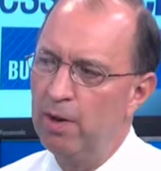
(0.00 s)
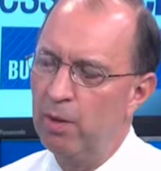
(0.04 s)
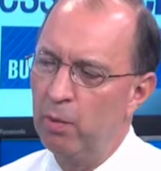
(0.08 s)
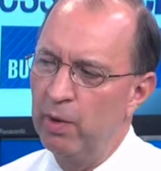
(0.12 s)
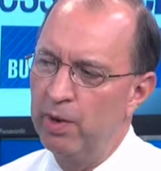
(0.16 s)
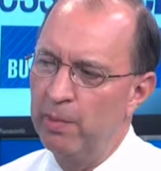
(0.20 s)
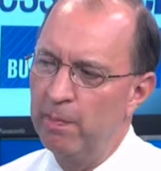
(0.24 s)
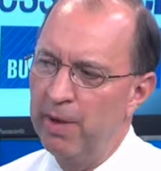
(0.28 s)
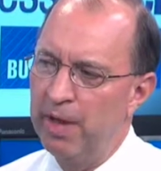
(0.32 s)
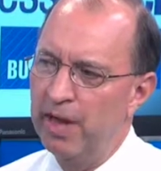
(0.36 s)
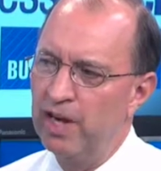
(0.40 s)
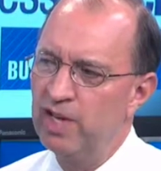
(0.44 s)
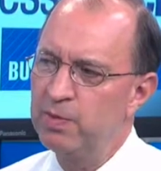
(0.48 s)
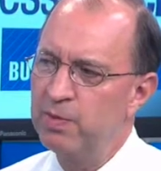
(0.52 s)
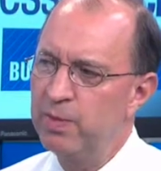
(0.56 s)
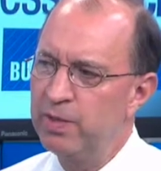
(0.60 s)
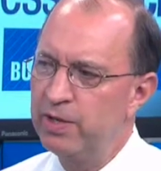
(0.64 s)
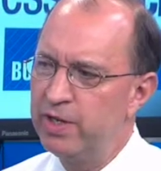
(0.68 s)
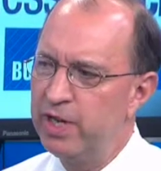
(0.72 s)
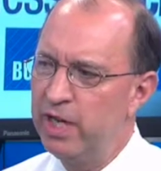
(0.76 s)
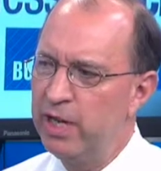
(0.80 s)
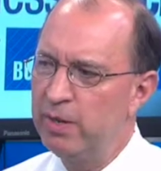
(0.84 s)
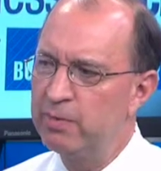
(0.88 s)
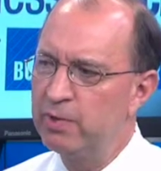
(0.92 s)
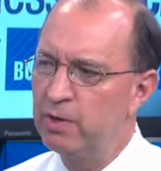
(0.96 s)
but what
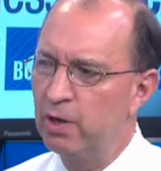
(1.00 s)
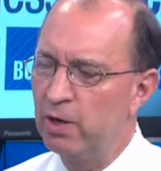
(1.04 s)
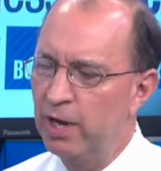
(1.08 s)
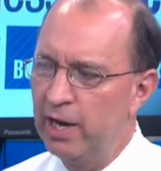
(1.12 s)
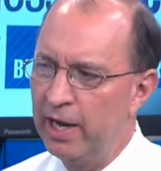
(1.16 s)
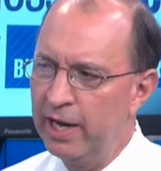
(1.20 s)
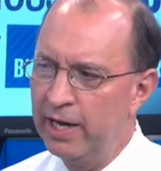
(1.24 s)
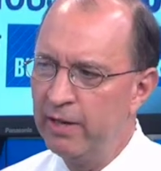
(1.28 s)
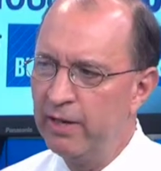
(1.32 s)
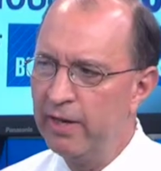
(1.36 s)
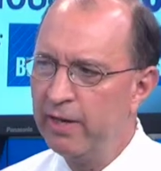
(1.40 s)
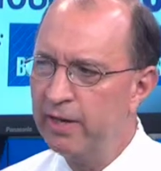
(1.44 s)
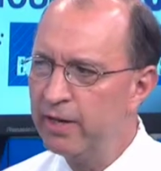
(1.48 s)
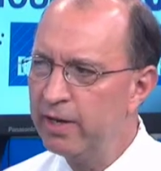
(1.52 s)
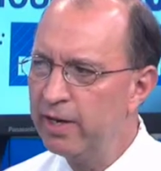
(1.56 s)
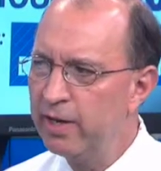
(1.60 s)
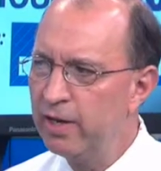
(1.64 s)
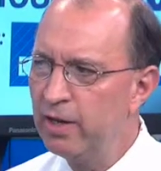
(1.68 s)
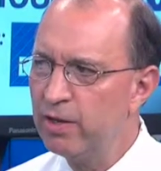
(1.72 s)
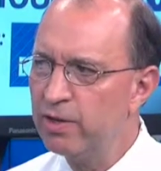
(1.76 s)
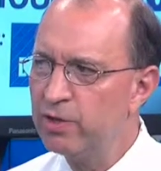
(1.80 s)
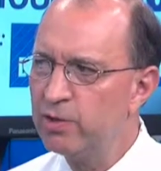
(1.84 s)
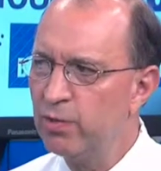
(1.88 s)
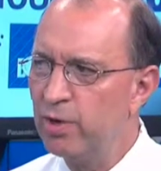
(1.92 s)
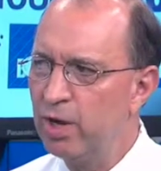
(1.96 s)
management teams are likely to
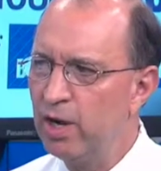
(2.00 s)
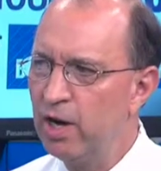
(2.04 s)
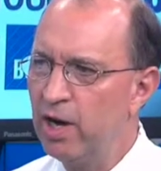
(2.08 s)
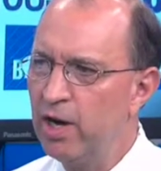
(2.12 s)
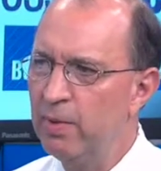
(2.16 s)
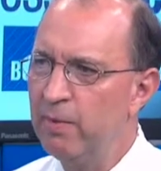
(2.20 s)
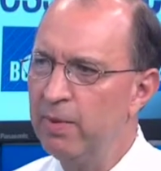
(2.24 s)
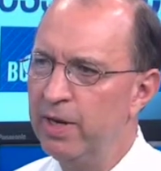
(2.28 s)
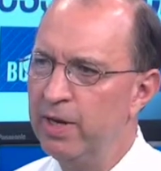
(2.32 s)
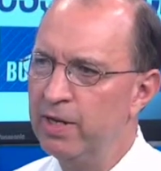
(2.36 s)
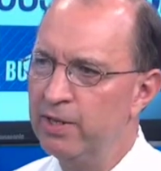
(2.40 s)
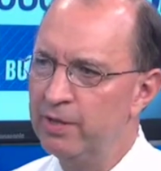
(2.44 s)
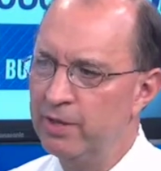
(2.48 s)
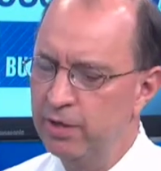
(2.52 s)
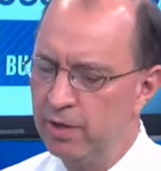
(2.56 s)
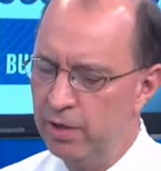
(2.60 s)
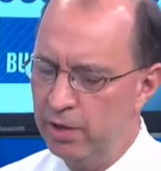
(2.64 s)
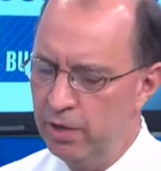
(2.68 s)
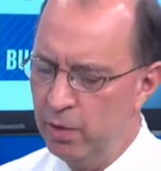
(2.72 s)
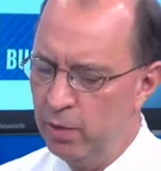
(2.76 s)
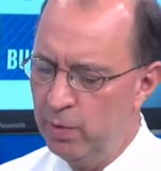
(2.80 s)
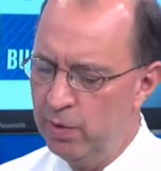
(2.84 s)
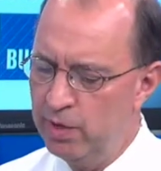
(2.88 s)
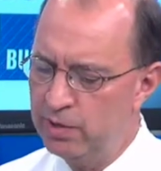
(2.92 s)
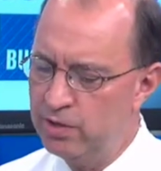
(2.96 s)
tell us, Rob, is that
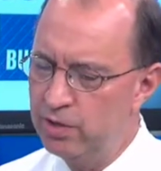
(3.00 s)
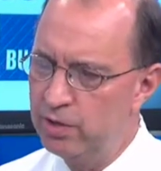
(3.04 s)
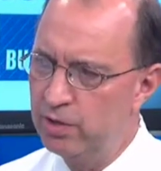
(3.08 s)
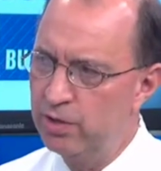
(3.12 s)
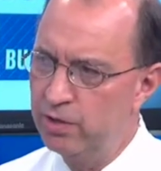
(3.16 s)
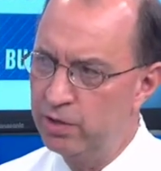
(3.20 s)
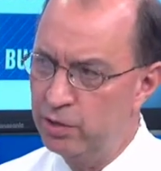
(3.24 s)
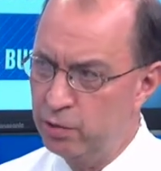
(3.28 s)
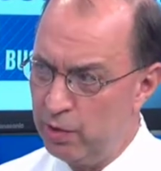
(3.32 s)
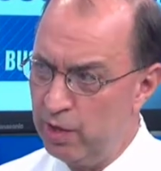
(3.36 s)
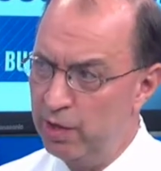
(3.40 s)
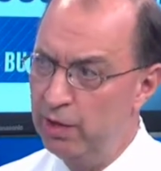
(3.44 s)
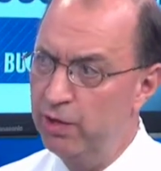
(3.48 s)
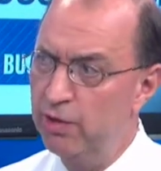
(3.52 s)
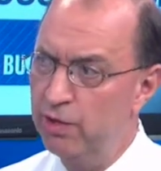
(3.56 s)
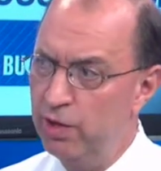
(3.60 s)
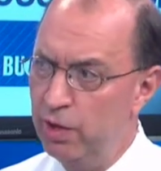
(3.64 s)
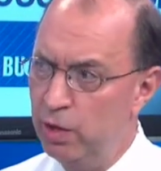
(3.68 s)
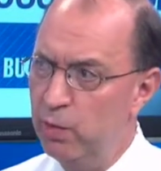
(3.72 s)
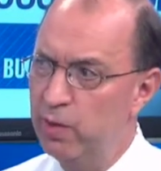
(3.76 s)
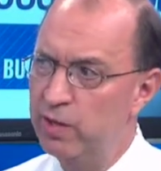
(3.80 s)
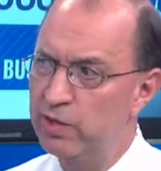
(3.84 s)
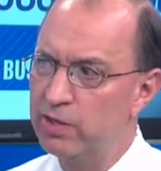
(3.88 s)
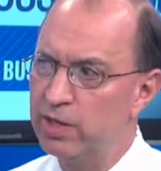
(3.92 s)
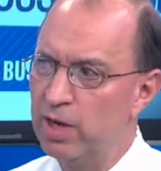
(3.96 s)
the strength of
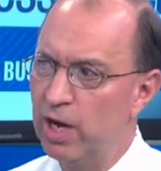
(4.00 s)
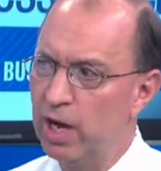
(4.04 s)
the U.S.